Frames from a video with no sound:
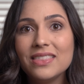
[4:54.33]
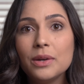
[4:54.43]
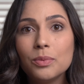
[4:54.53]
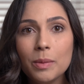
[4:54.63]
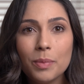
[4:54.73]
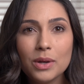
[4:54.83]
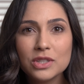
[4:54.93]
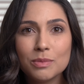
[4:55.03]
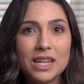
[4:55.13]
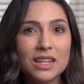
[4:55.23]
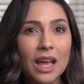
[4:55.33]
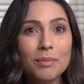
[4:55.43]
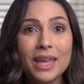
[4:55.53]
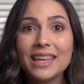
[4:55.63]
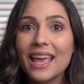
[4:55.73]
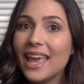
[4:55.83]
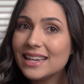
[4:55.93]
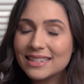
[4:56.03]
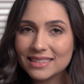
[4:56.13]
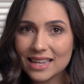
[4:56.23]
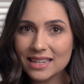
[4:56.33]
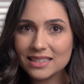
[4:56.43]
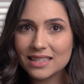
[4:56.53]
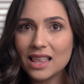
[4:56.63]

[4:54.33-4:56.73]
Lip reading: the repost may not make any sense